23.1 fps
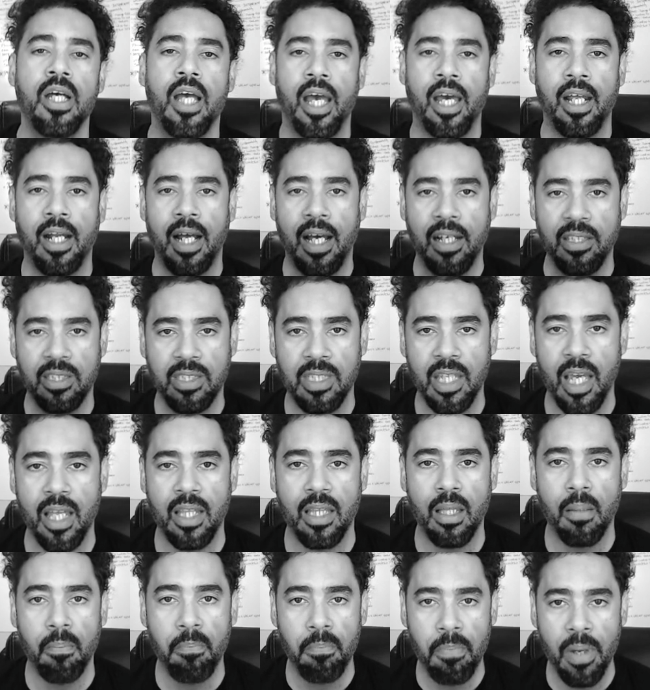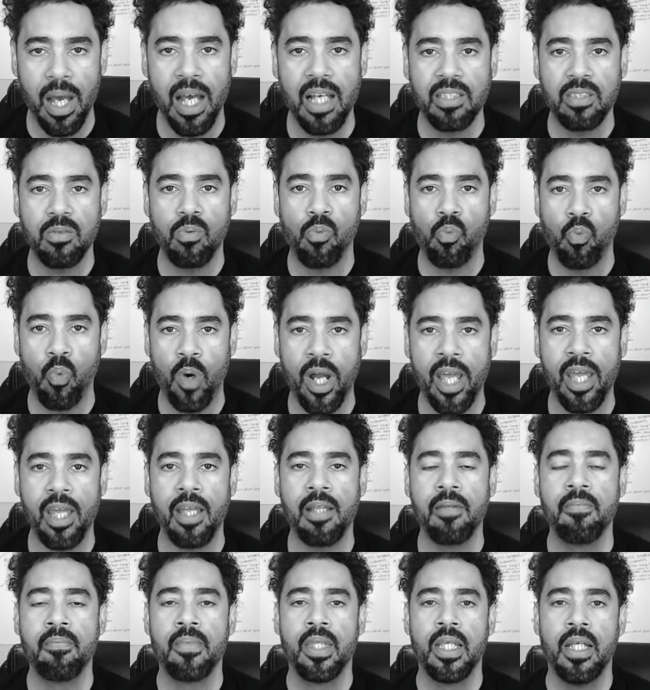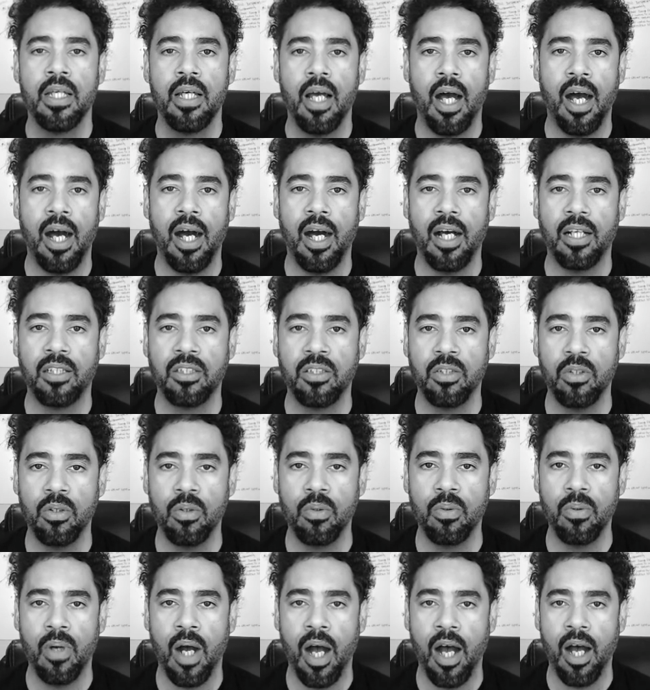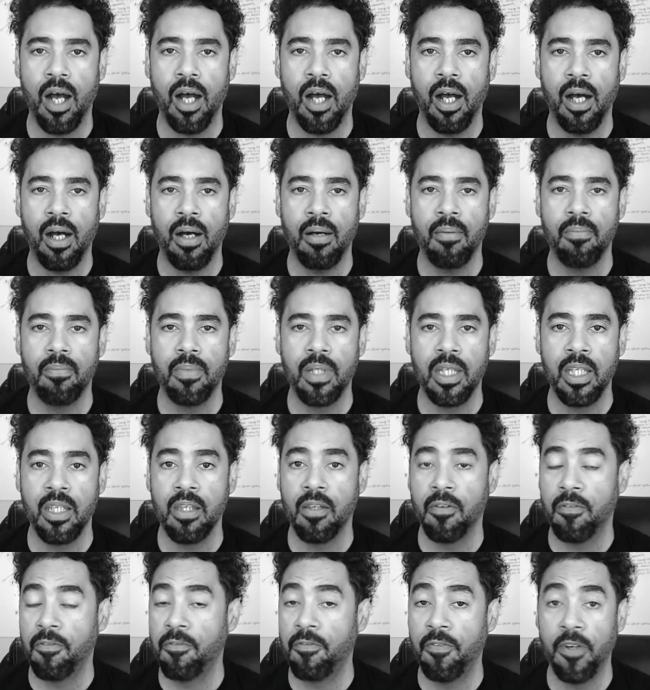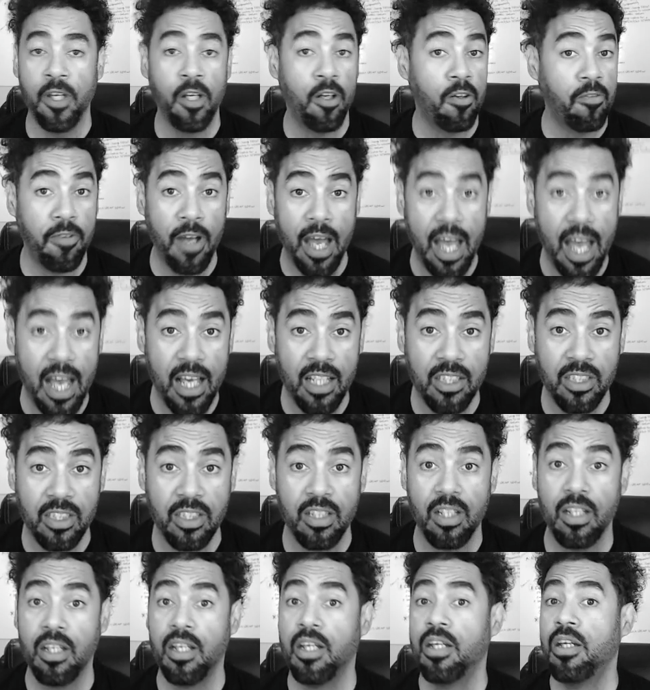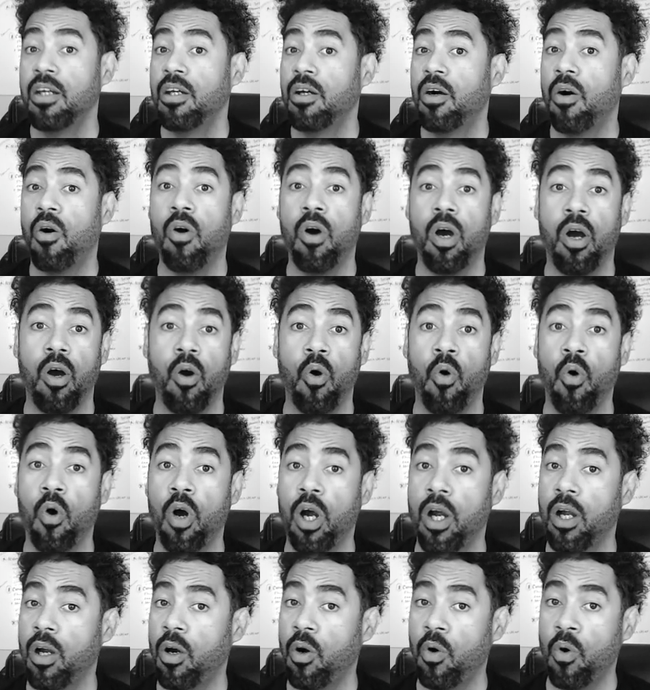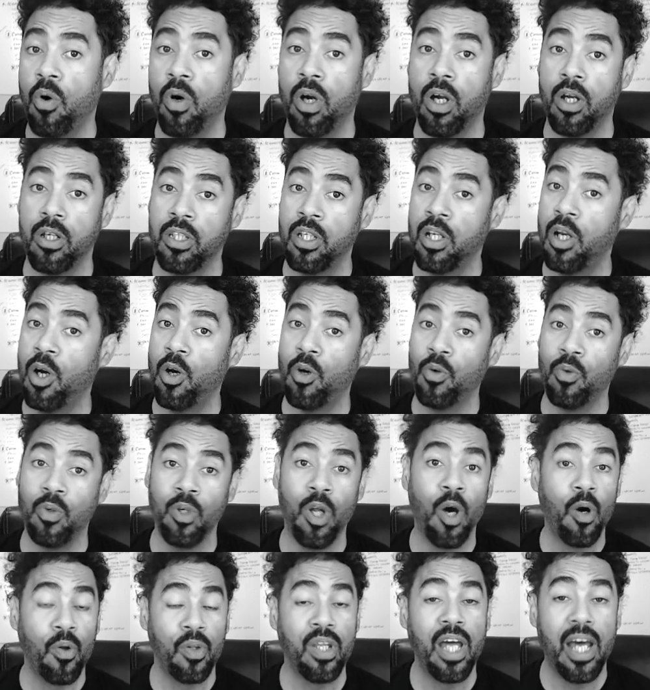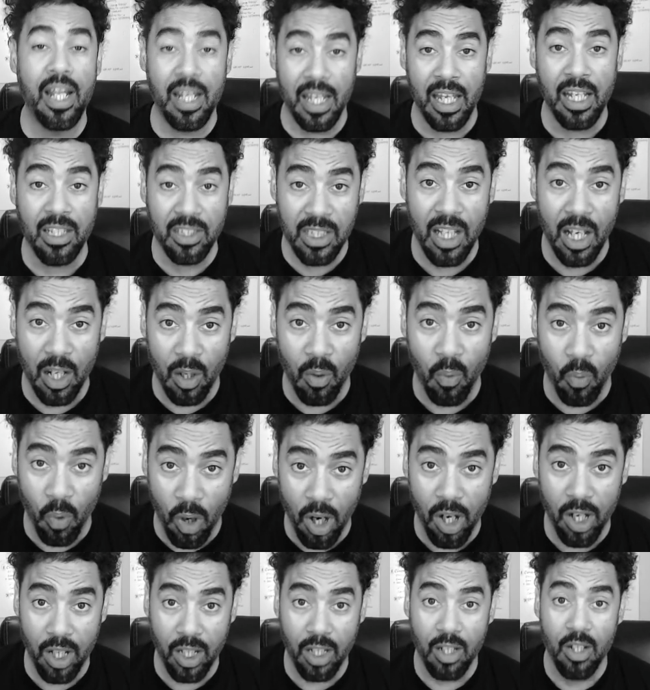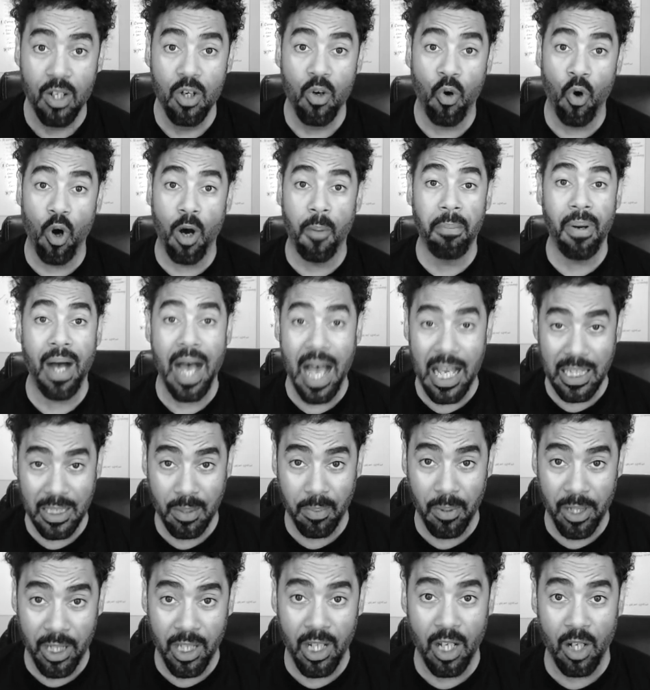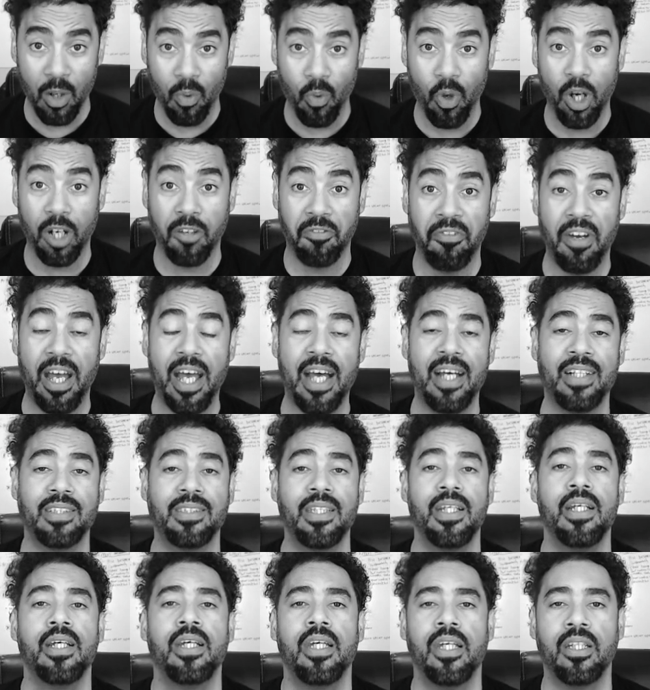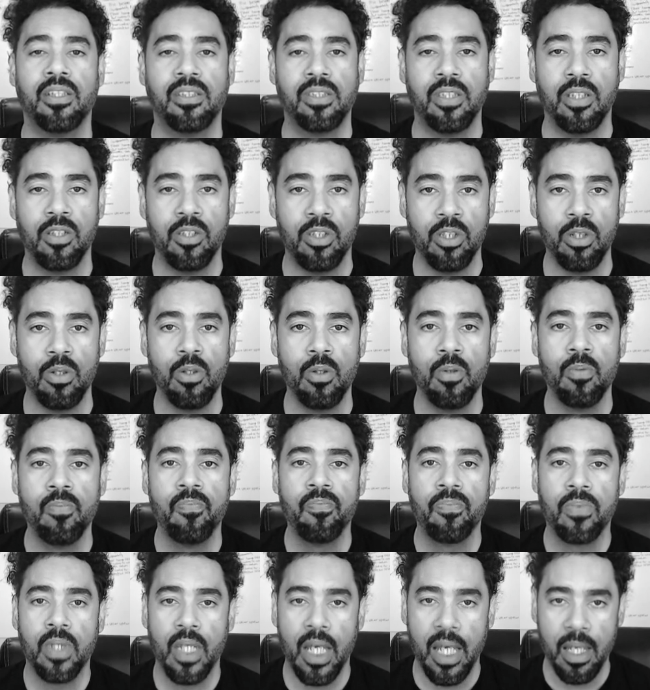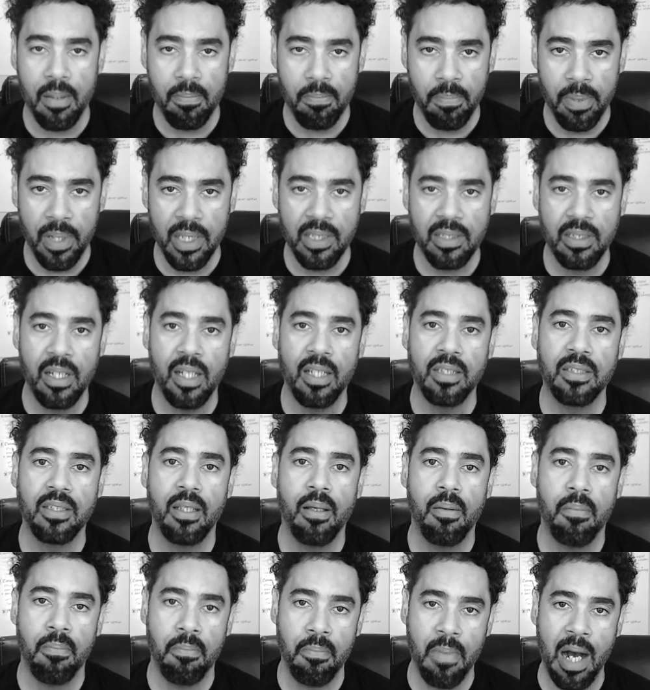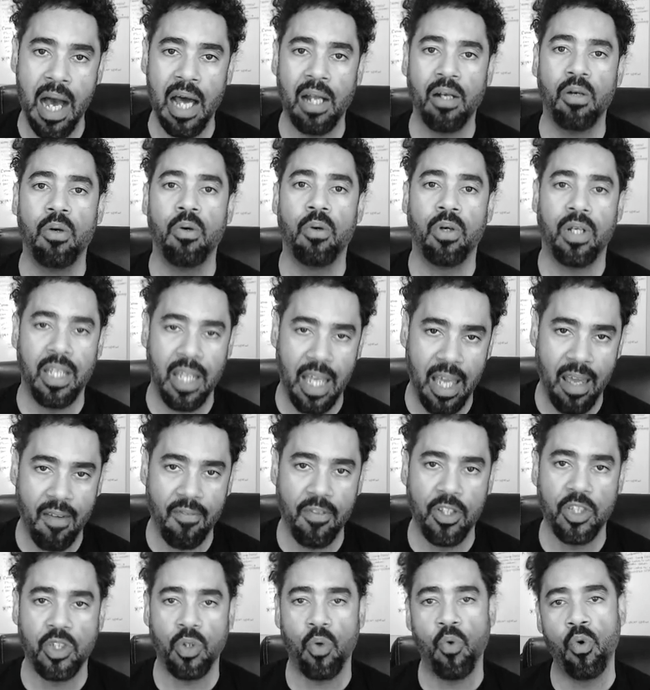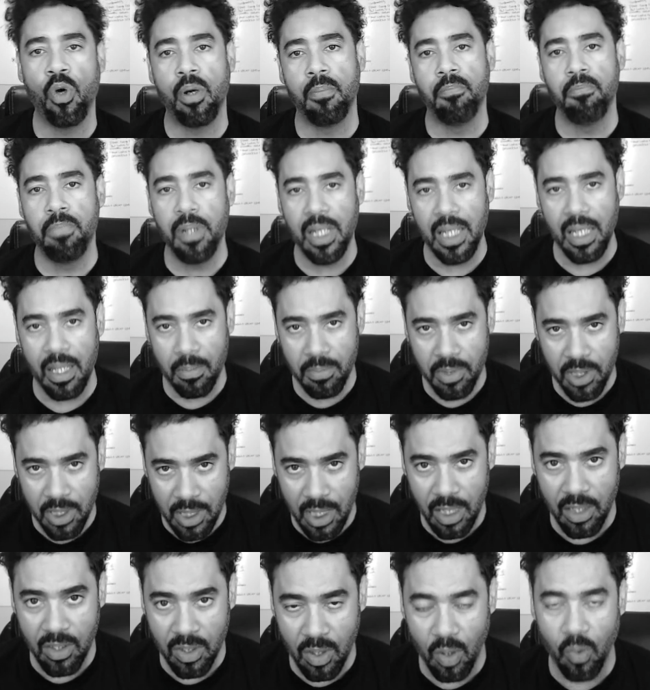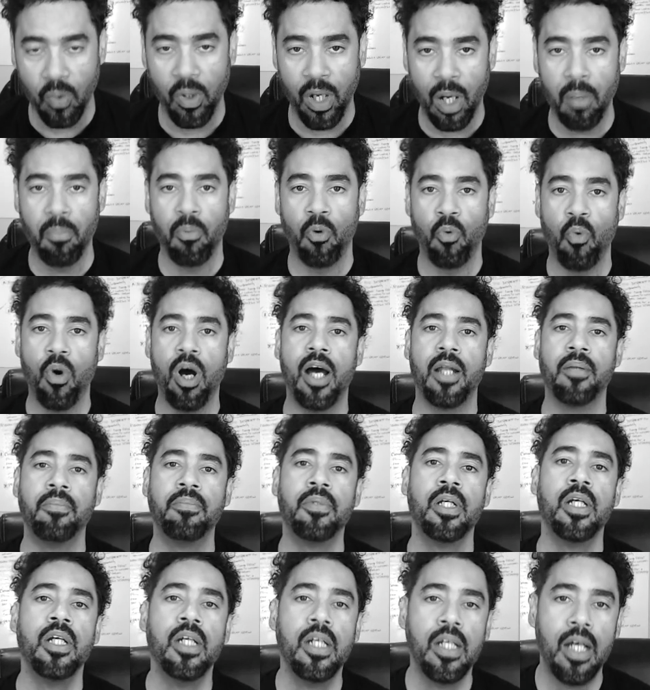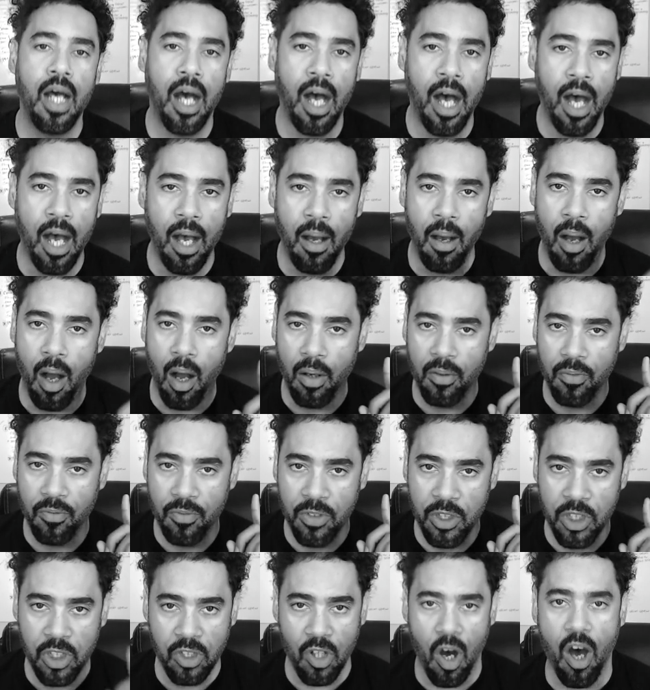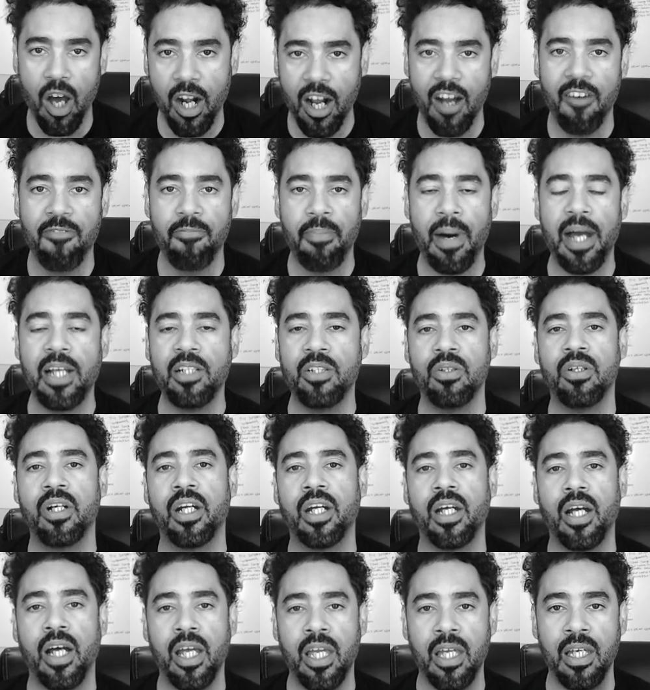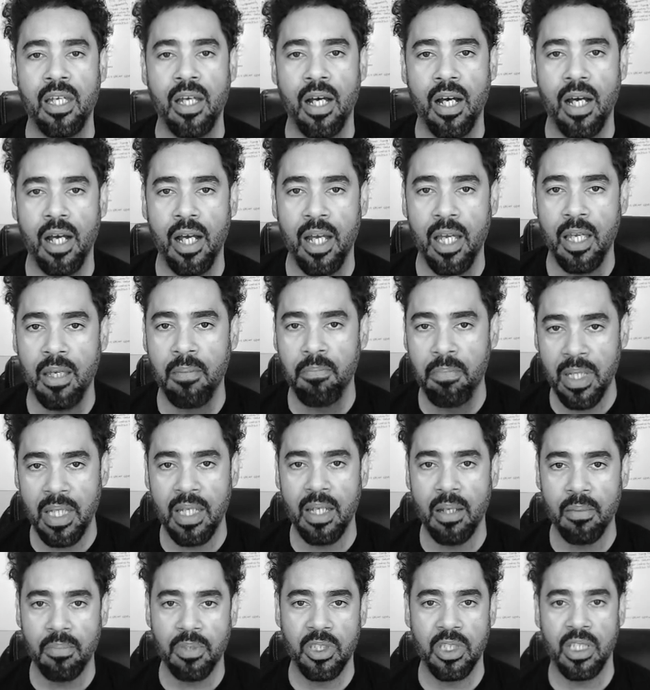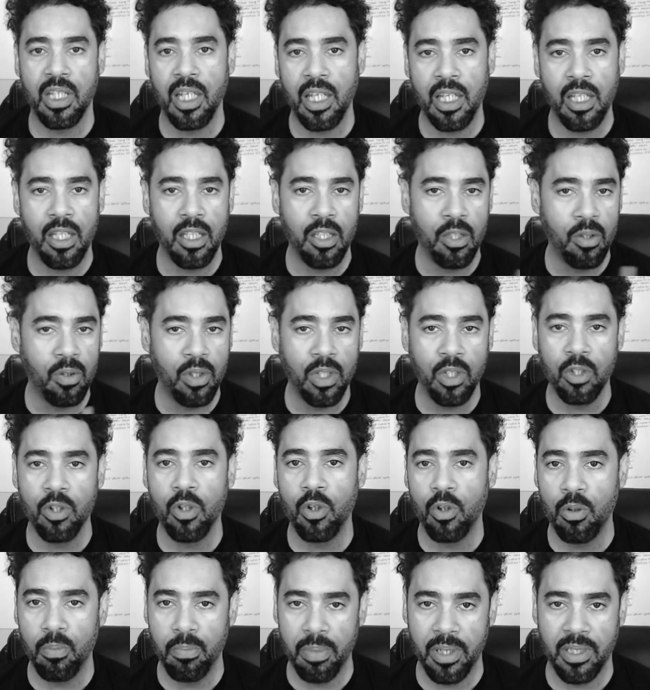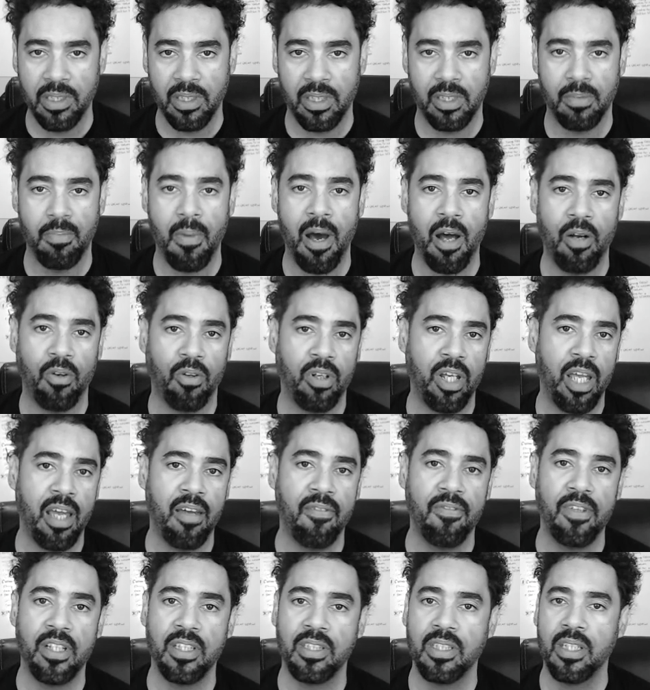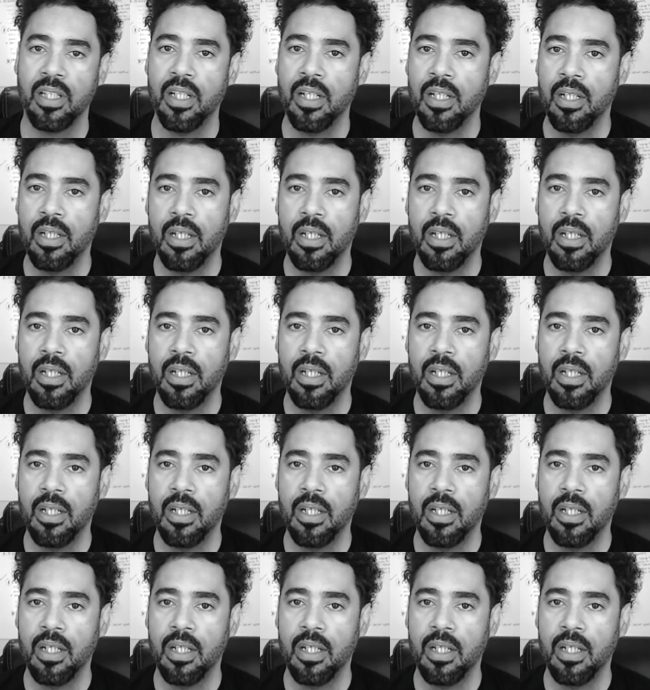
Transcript: And I said the best way to either fail fast or know that it's gonna work or possibly gonna work fast is to do a business model canvas or a BMC. So number one, start off by doing a BMC. You can Google business model canvas.